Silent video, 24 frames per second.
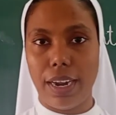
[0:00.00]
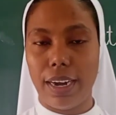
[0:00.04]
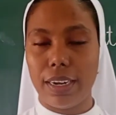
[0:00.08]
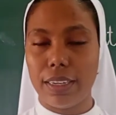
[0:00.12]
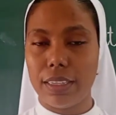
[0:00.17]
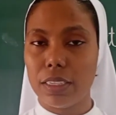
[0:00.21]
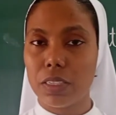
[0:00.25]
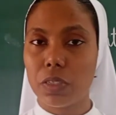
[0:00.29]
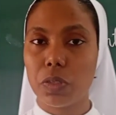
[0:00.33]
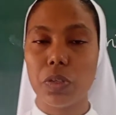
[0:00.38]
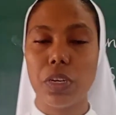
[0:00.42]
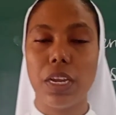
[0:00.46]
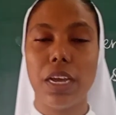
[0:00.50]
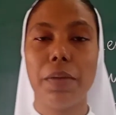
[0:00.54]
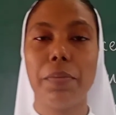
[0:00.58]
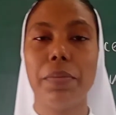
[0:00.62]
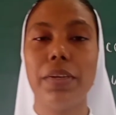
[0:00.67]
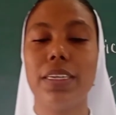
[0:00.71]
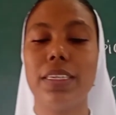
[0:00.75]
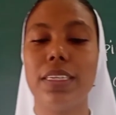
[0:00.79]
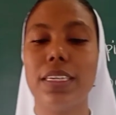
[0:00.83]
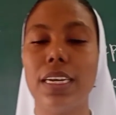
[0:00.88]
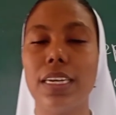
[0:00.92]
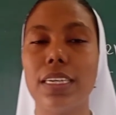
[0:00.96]
And the
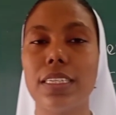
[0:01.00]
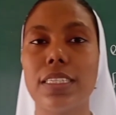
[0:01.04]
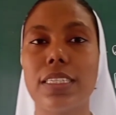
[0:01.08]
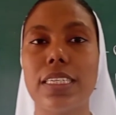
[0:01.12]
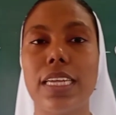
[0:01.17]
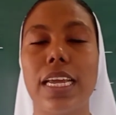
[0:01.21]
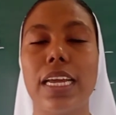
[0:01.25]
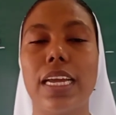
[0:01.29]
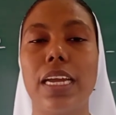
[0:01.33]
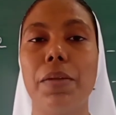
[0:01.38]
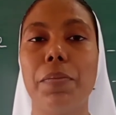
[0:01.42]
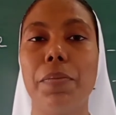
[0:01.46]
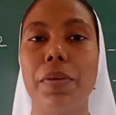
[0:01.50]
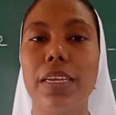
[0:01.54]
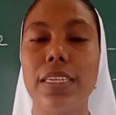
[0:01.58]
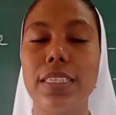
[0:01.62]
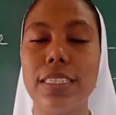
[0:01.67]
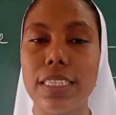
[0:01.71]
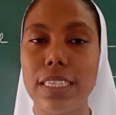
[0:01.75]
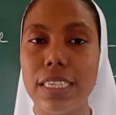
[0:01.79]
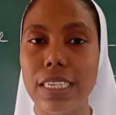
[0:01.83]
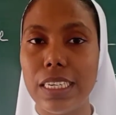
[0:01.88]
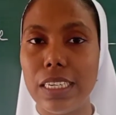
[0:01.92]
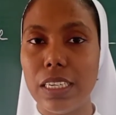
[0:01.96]
tsunami it has taken
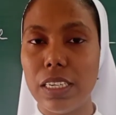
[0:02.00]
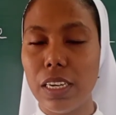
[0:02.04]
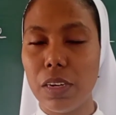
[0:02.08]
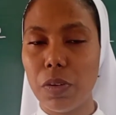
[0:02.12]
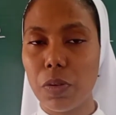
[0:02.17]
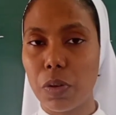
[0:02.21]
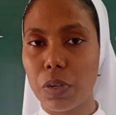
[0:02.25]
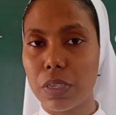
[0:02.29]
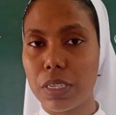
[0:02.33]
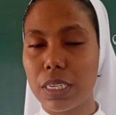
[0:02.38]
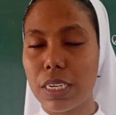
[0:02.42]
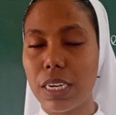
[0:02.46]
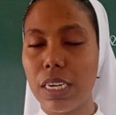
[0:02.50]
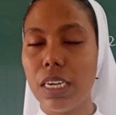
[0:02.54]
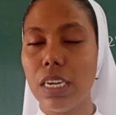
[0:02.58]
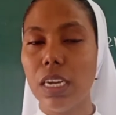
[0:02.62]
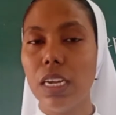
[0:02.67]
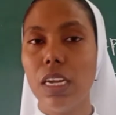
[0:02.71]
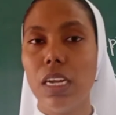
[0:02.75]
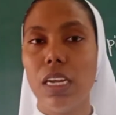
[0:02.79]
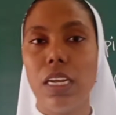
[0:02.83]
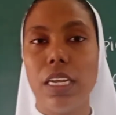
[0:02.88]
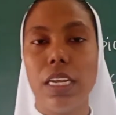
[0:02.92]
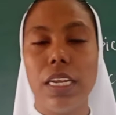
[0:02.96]
place in Indian Ocean
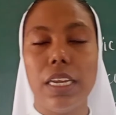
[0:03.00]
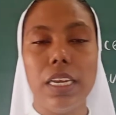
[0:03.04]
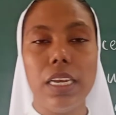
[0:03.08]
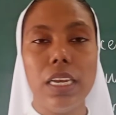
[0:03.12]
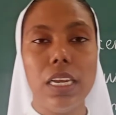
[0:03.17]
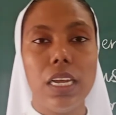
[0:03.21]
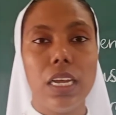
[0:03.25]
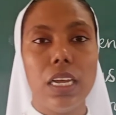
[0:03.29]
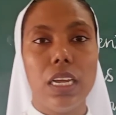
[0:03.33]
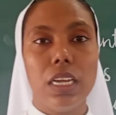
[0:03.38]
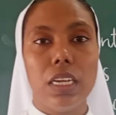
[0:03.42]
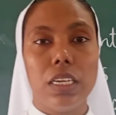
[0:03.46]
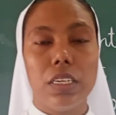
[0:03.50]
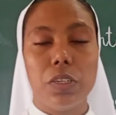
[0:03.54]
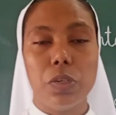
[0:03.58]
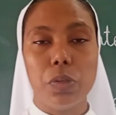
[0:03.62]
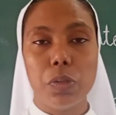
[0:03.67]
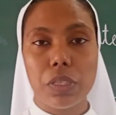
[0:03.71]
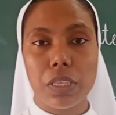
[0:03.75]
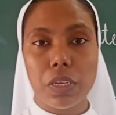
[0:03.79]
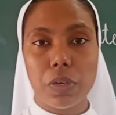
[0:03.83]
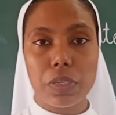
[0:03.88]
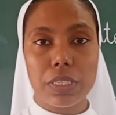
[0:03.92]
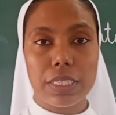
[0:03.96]
in
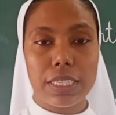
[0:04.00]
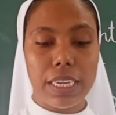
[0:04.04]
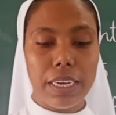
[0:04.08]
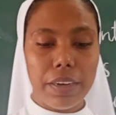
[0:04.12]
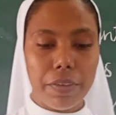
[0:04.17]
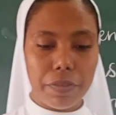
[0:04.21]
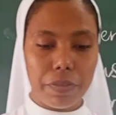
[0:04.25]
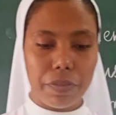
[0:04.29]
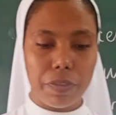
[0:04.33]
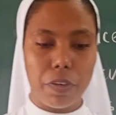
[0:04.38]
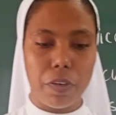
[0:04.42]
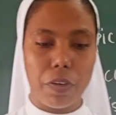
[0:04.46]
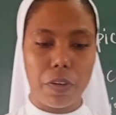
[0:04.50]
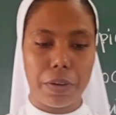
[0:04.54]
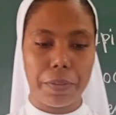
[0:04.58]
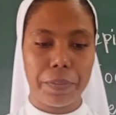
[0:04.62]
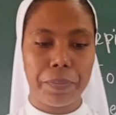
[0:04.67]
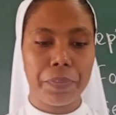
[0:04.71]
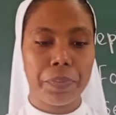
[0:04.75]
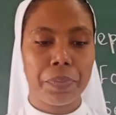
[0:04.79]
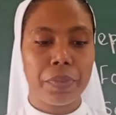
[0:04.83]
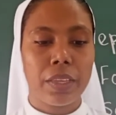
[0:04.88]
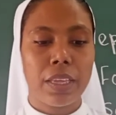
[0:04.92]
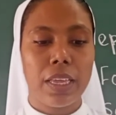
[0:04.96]

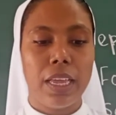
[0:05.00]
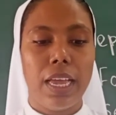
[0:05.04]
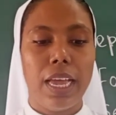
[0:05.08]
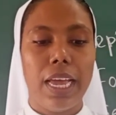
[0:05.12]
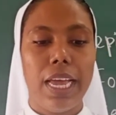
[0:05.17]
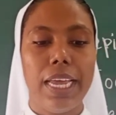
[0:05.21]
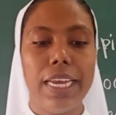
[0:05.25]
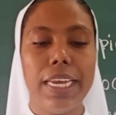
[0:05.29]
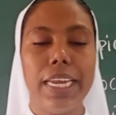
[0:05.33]
2004.